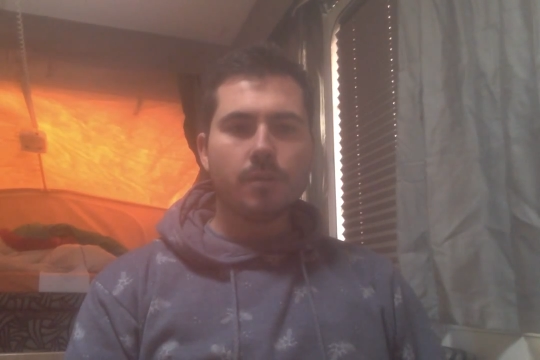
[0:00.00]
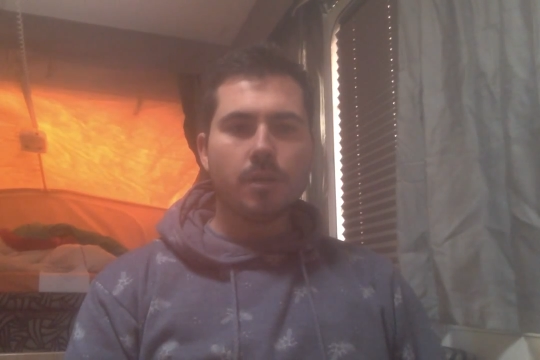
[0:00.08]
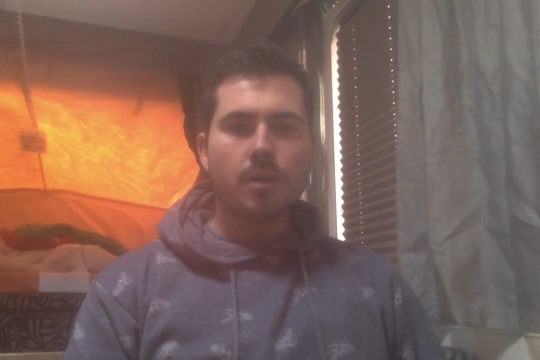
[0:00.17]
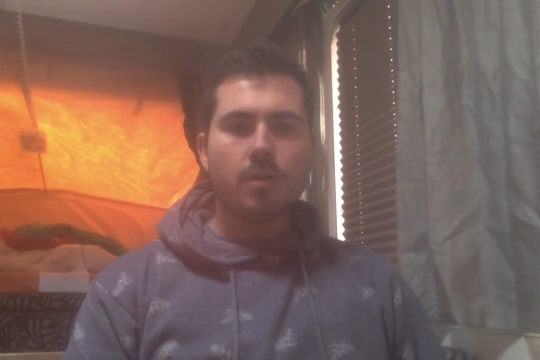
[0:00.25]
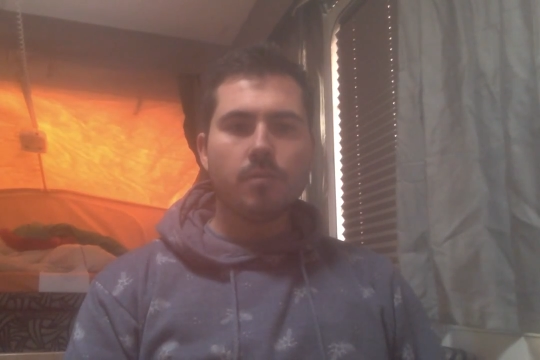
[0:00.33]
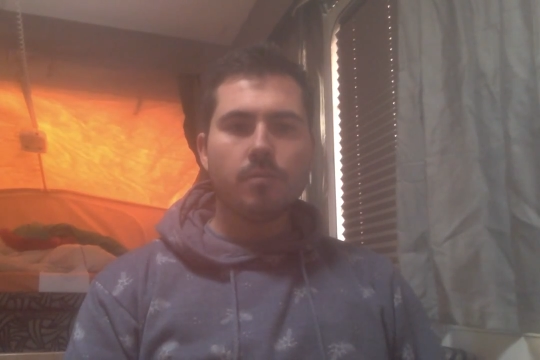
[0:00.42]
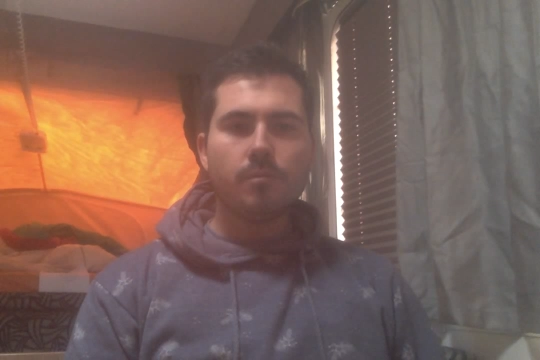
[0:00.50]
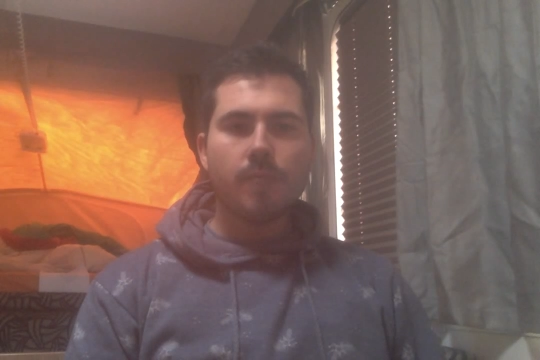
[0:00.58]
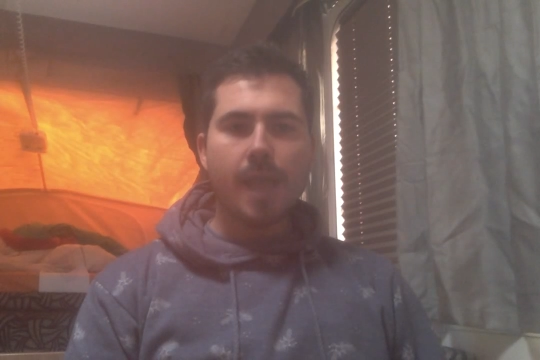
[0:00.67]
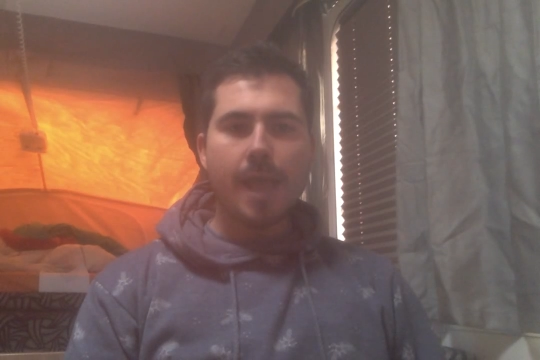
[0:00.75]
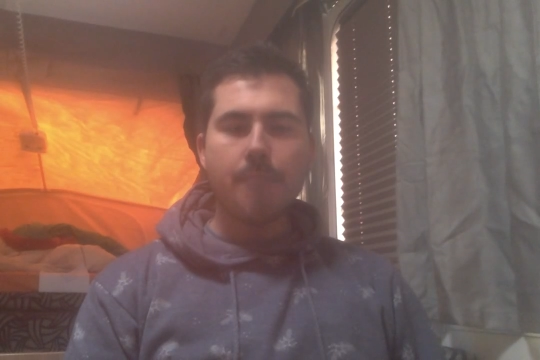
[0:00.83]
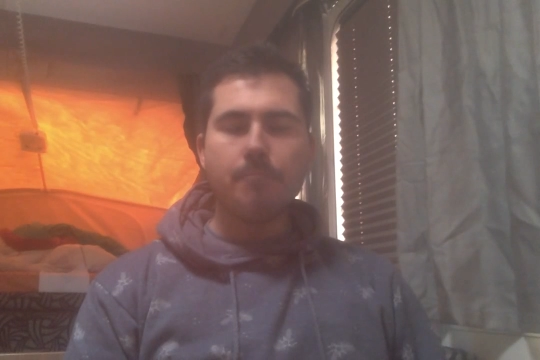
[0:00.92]
You know,
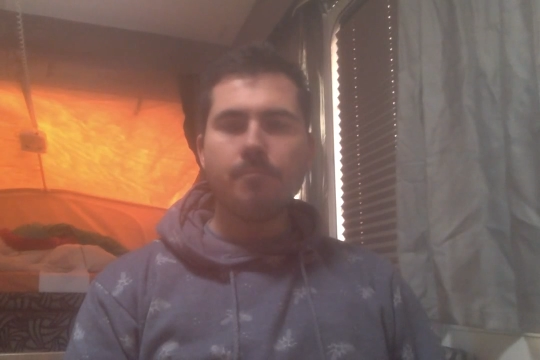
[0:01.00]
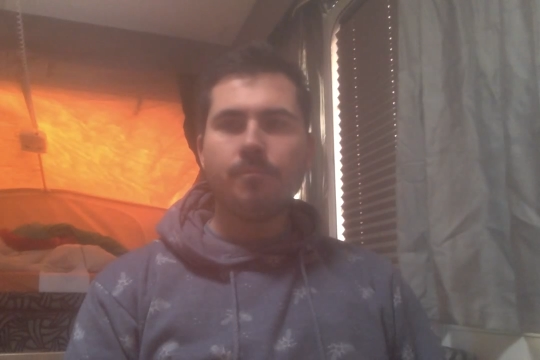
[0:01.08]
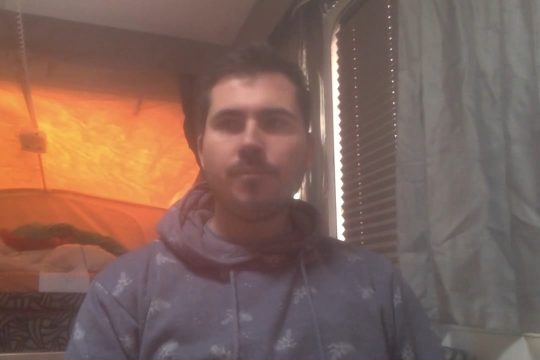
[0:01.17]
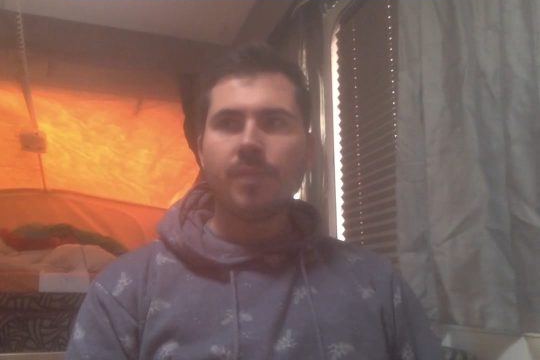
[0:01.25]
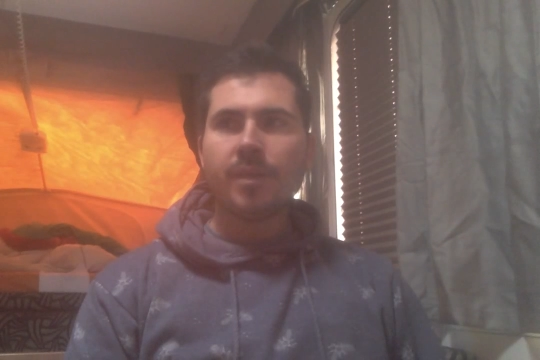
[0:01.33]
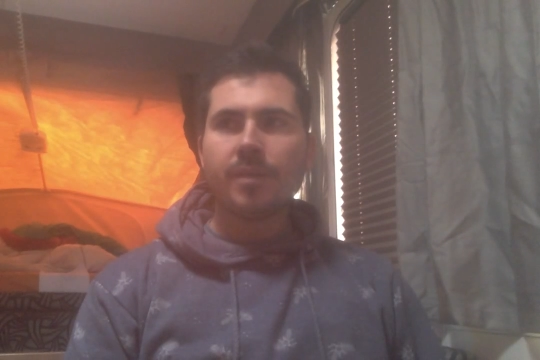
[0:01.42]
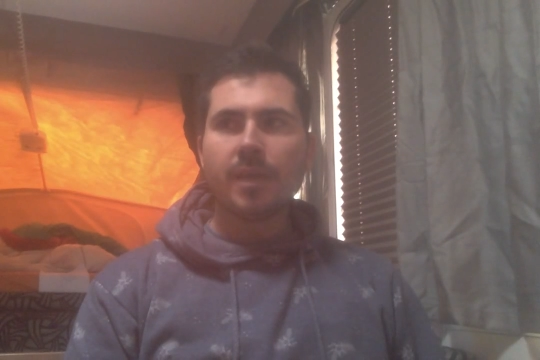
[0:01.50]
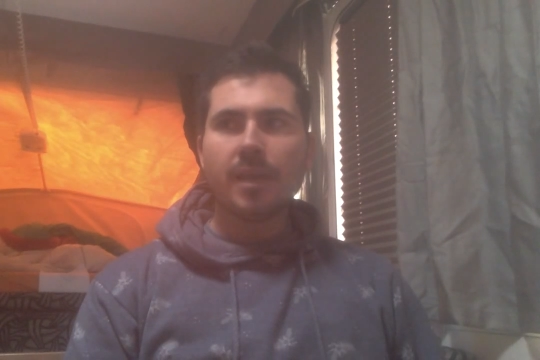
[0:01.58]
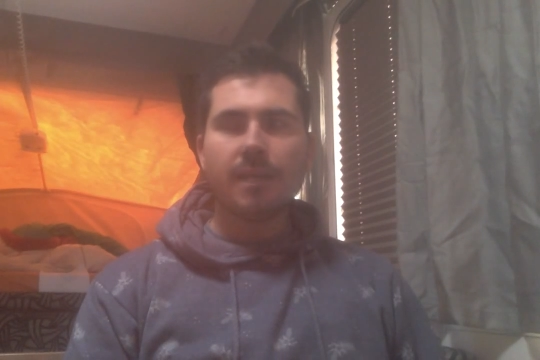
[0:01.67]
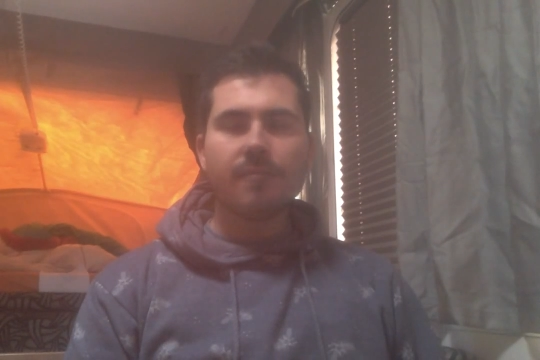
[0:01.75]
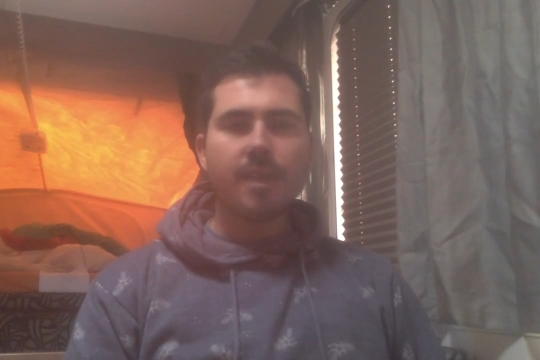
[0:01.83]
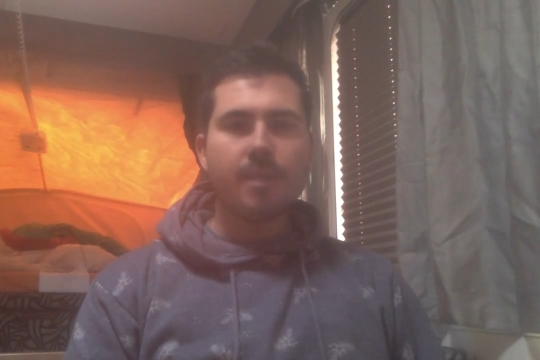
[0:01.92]
they
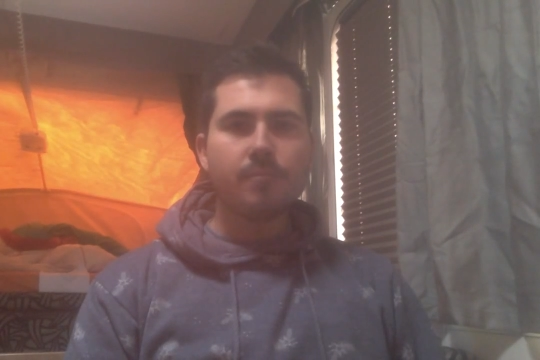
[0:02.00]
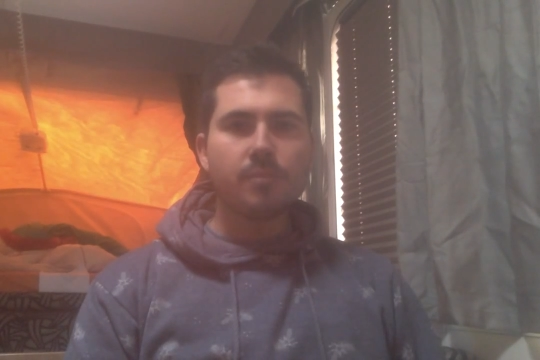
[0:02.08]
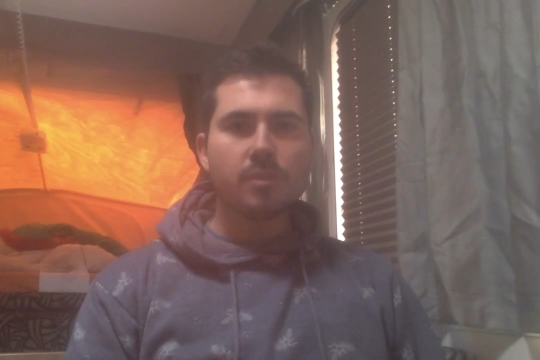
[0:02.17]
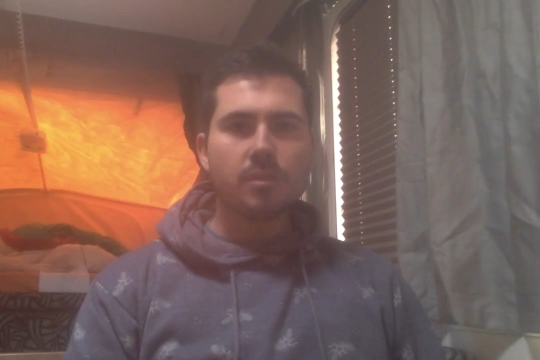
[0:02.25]
love M's,